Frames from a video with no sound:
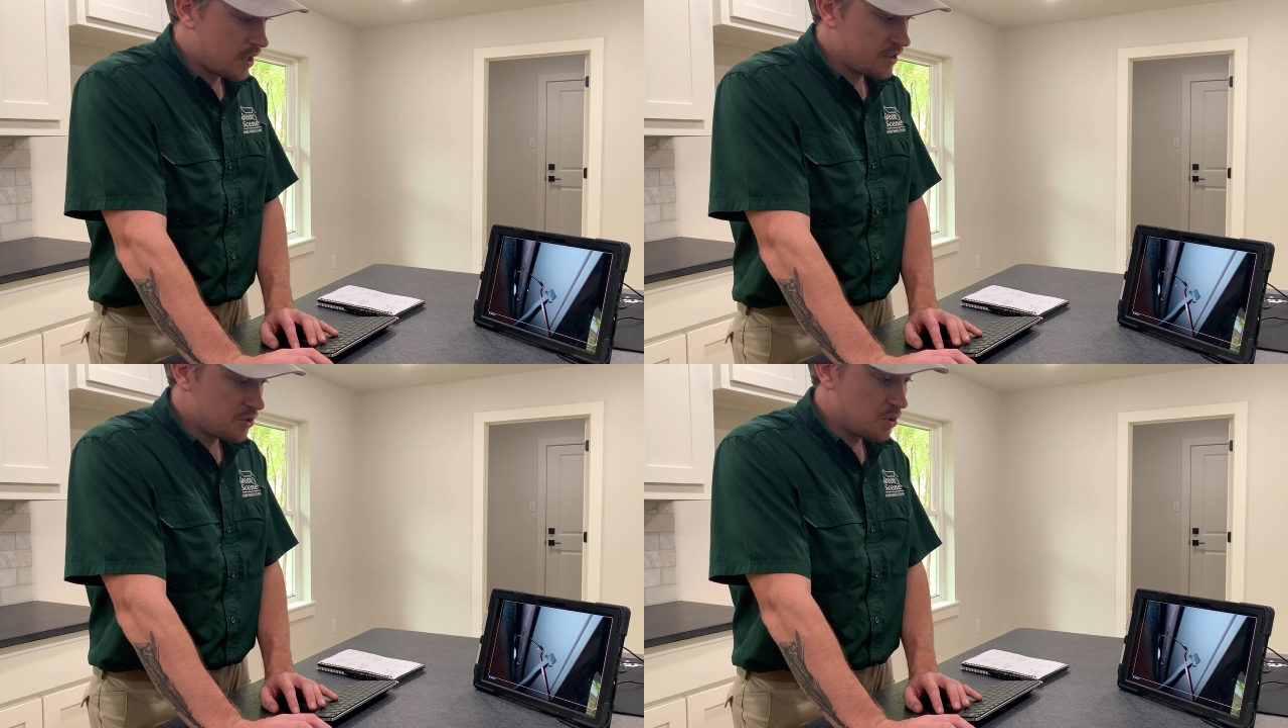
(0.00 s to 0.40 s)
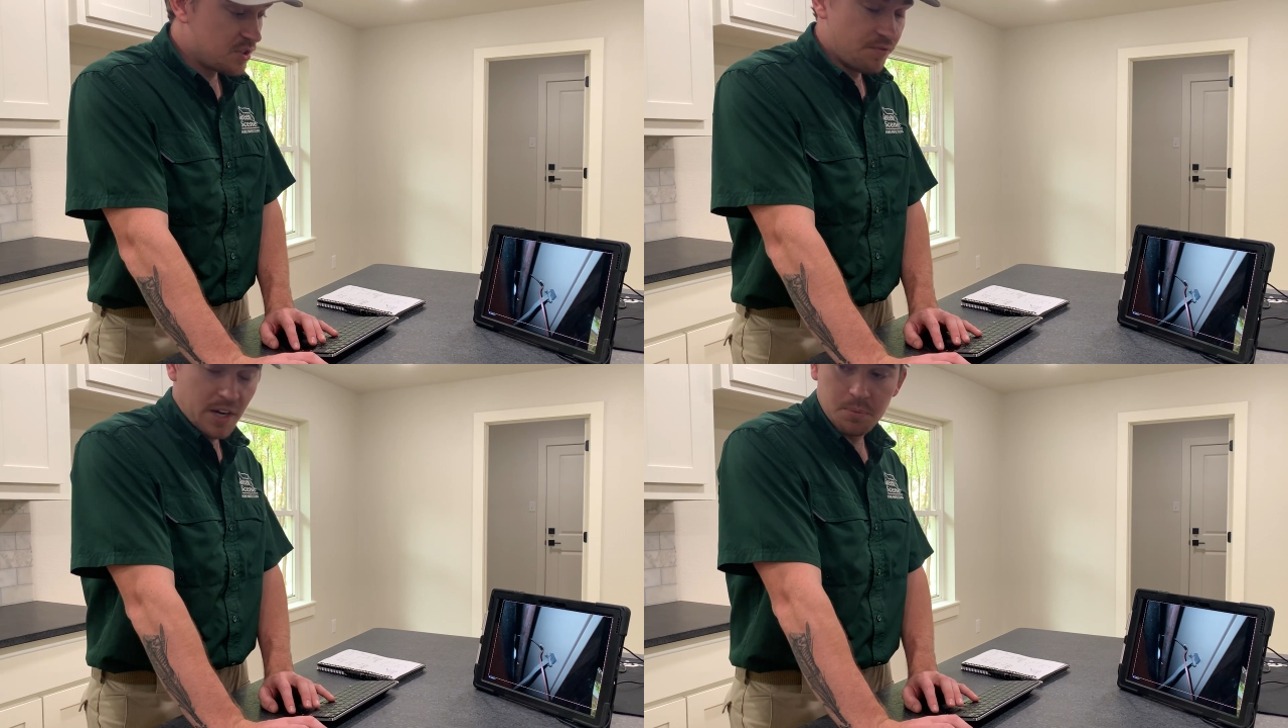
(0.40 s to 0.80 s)
These
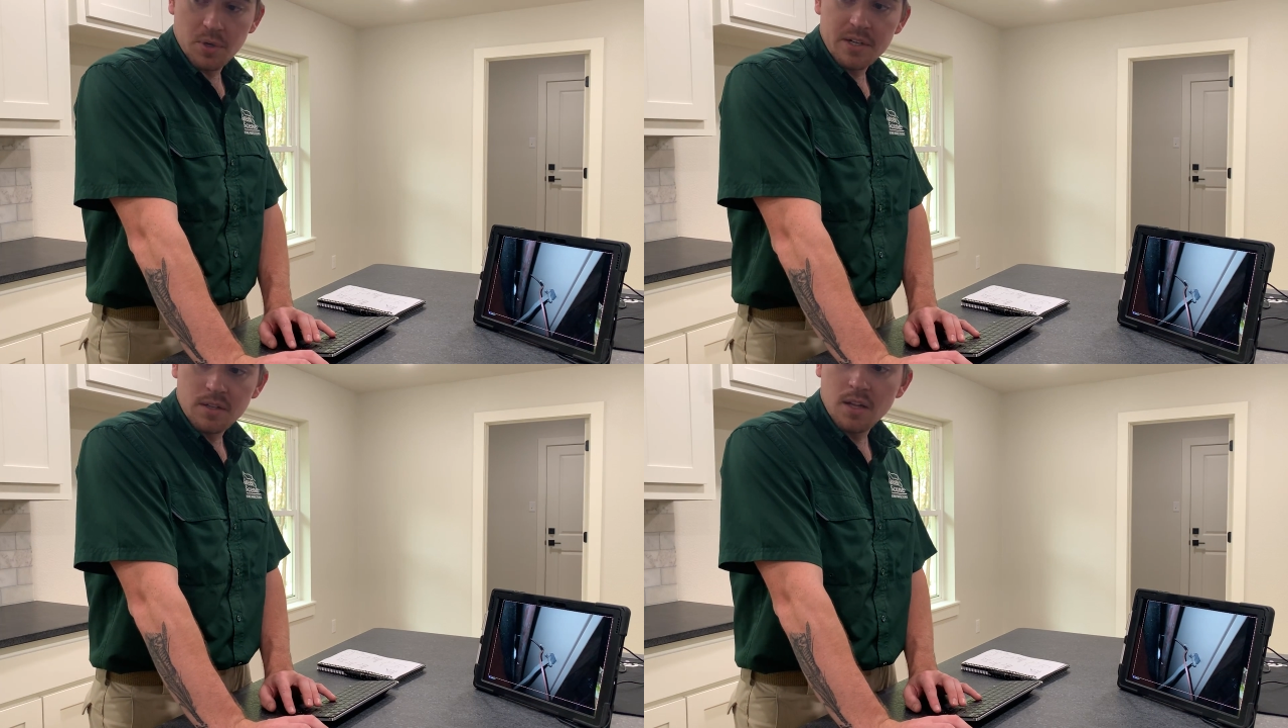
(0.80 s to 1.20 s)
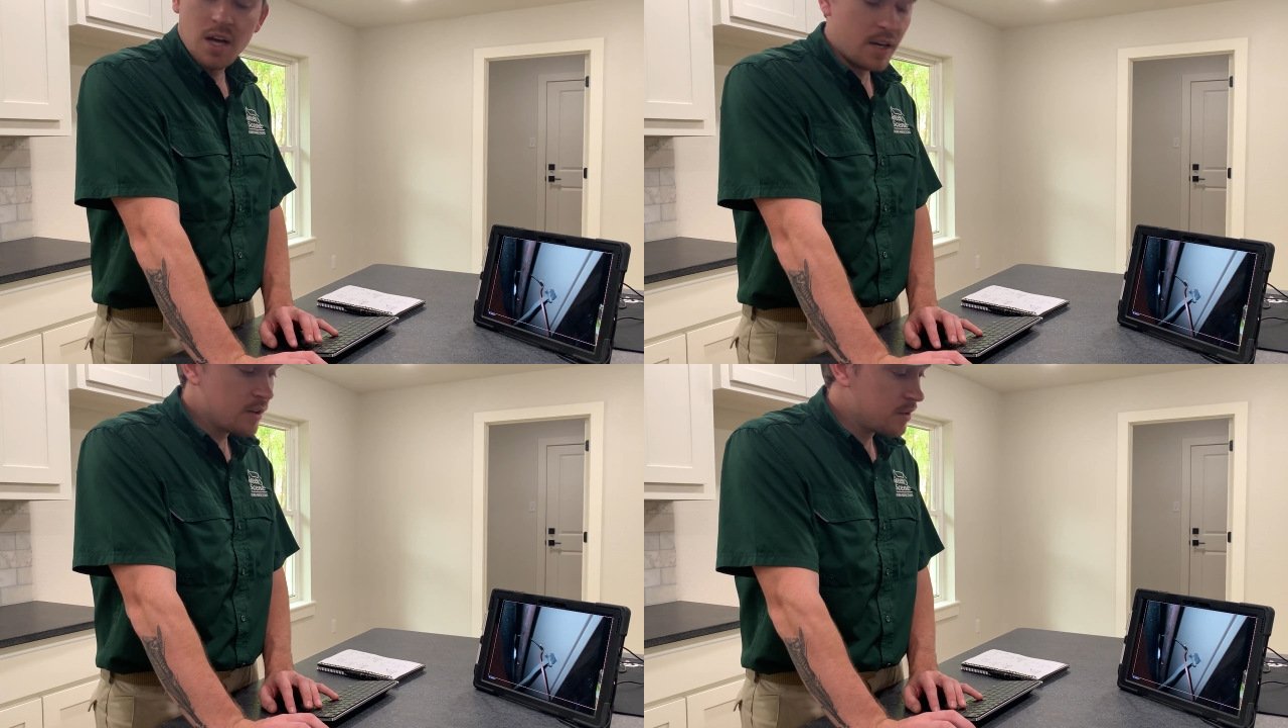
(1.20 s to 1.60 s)
units vibrate a
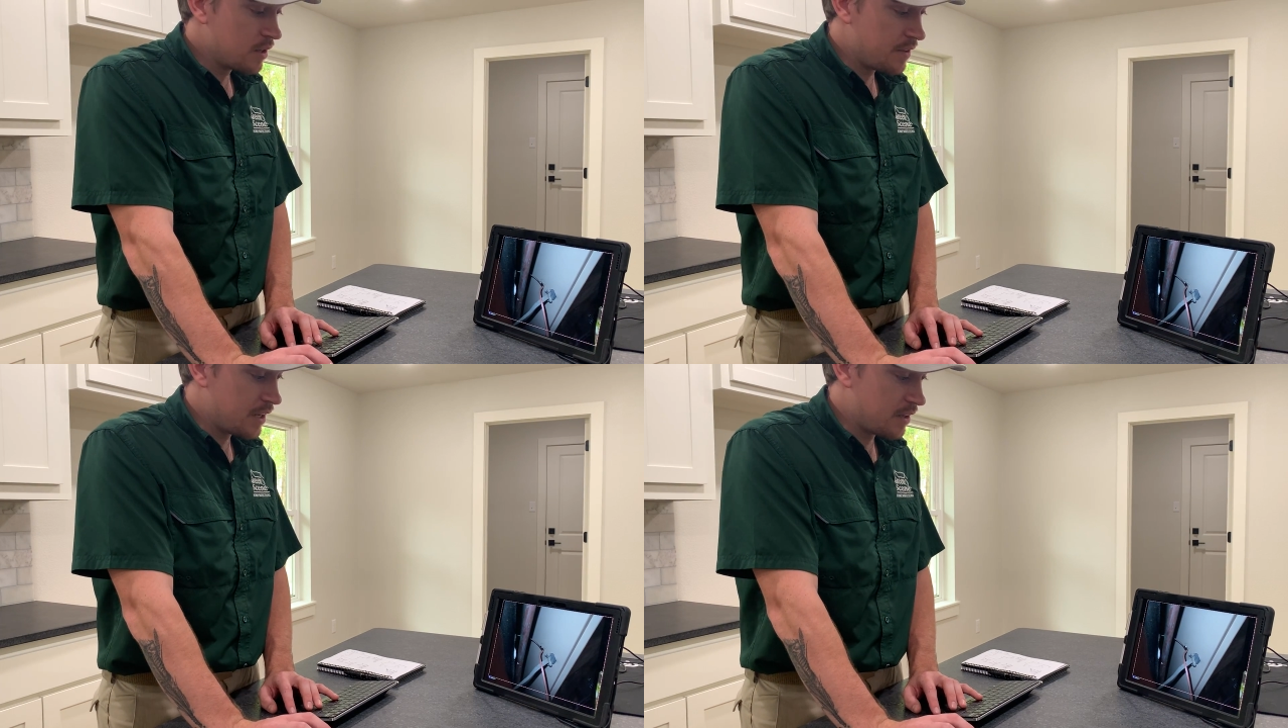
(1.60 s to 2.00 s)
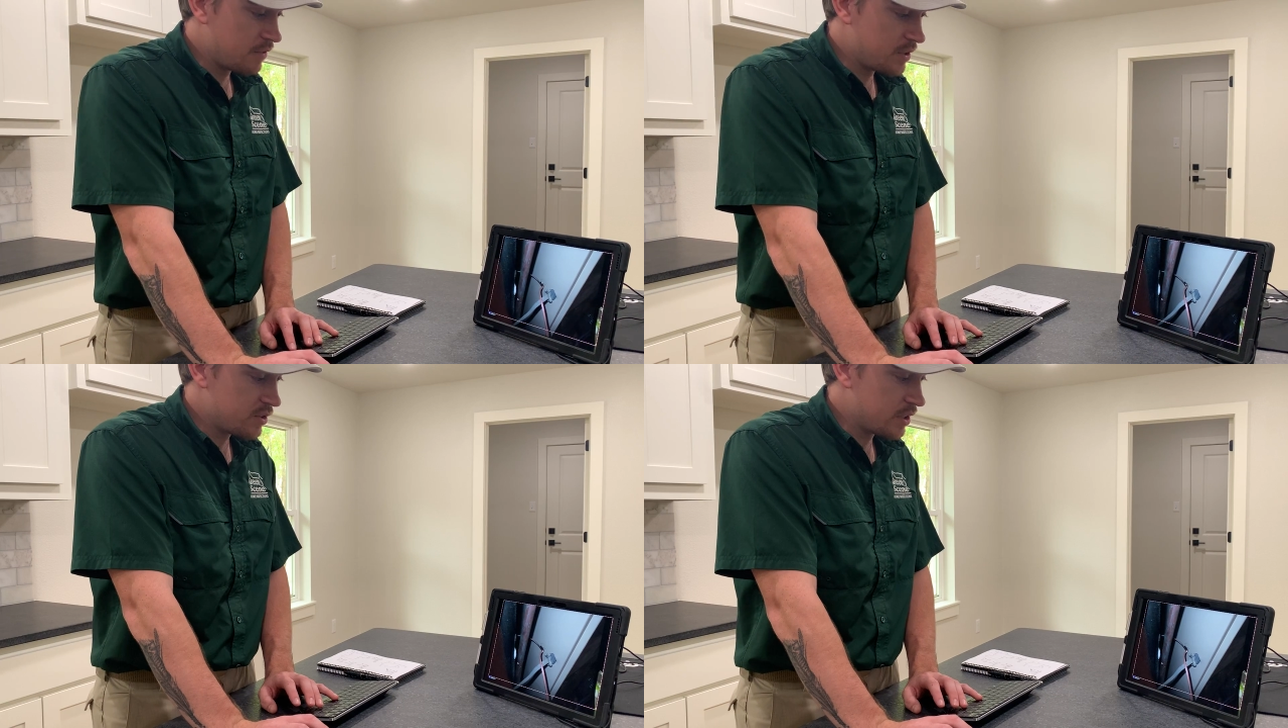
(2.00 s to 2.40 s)
lot, and they can
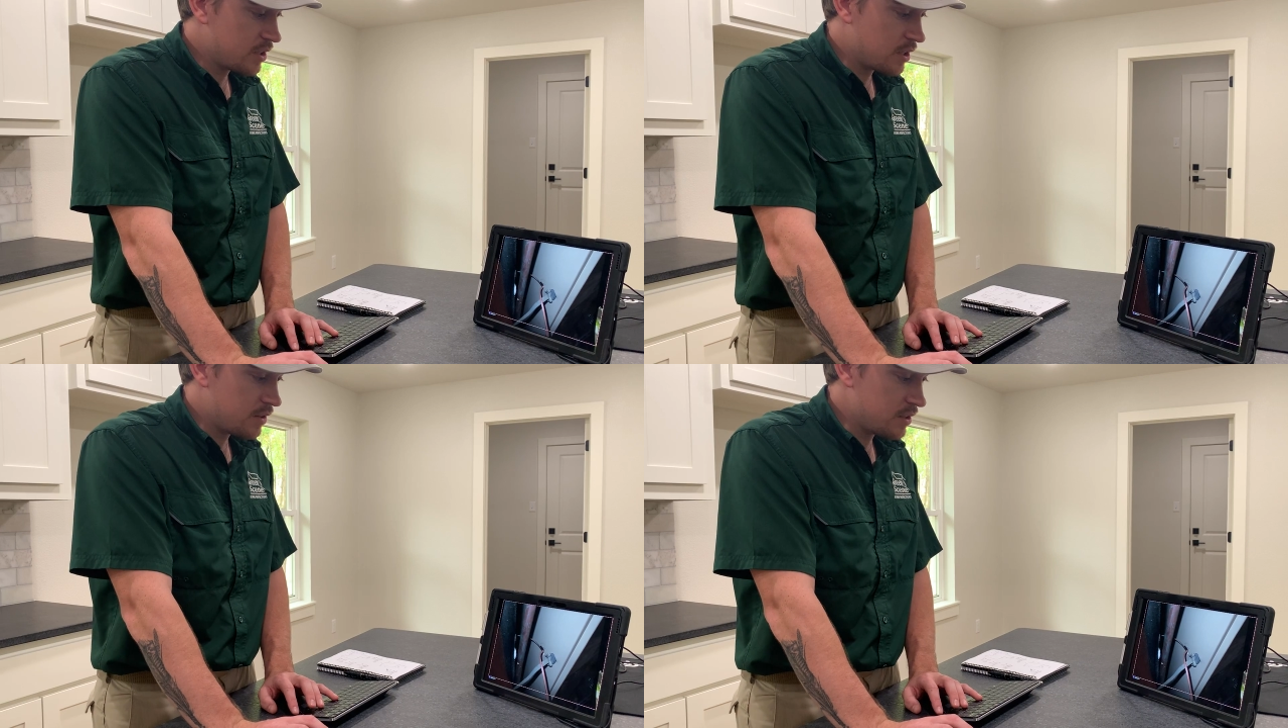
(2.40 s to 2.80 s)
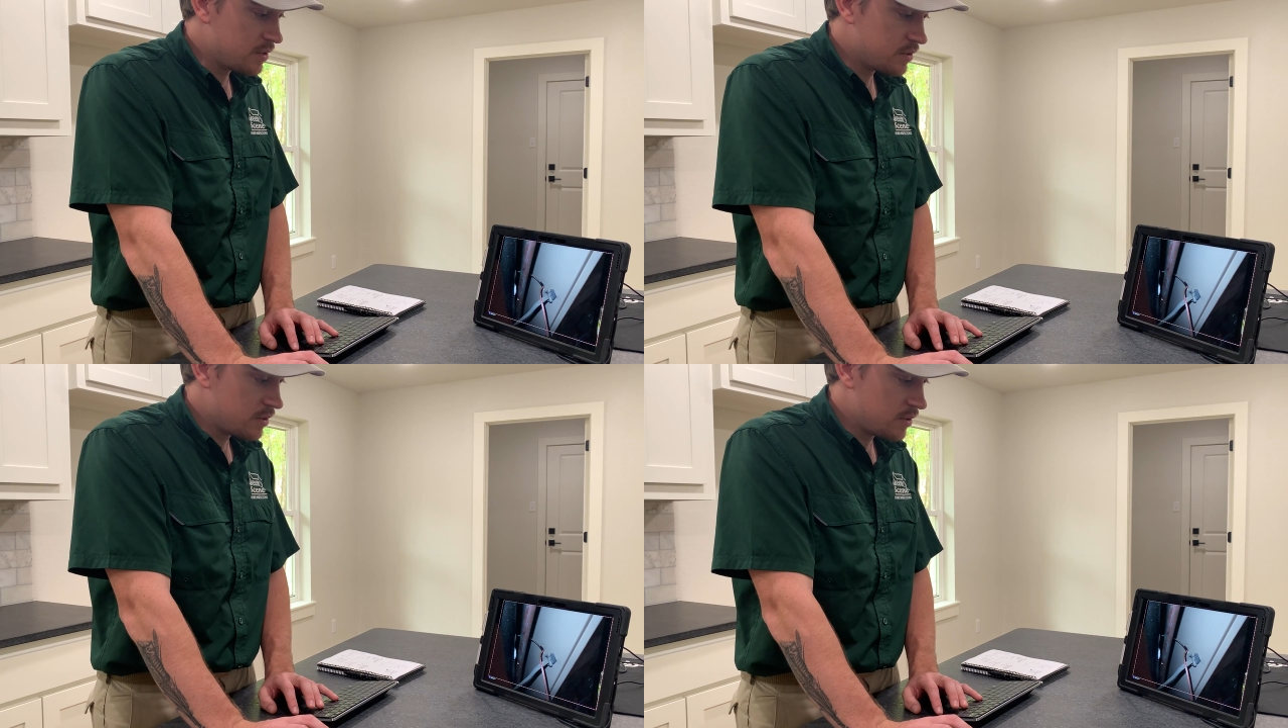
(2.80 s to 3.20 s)
eventually cut the
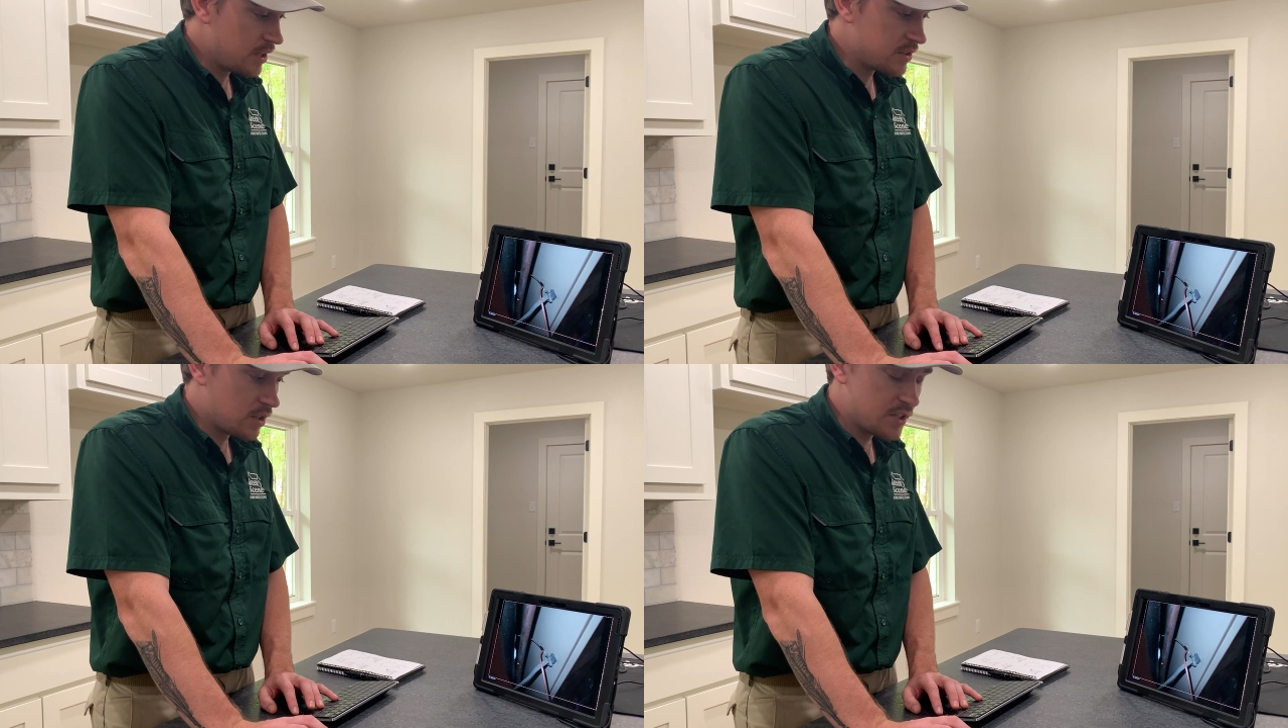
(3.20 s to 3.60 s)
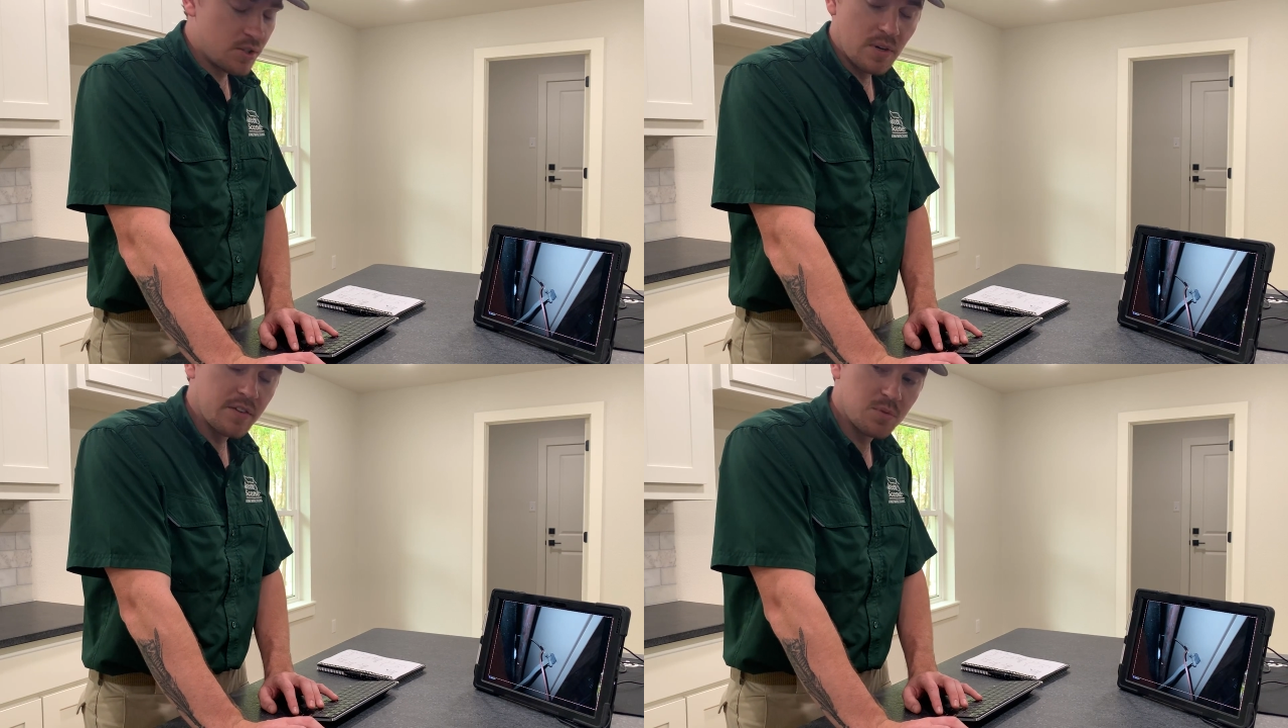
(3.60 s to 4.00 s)

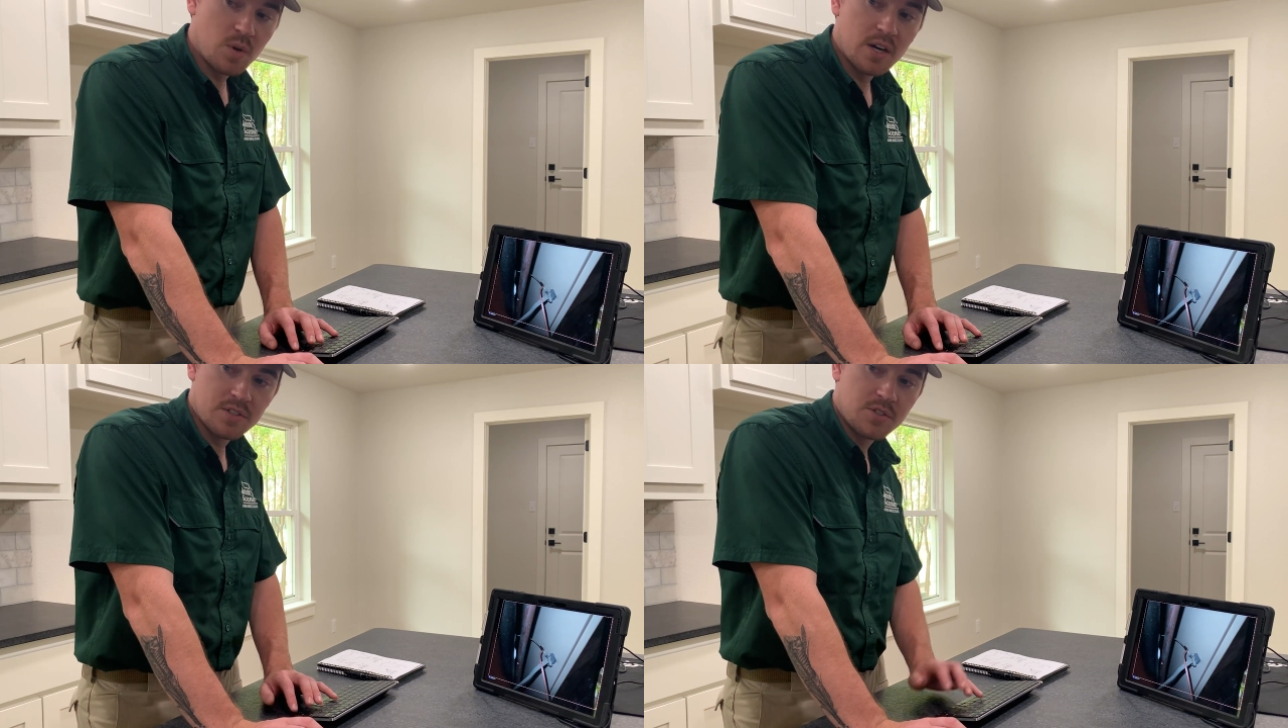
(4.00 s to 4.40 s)
insulation around these wires.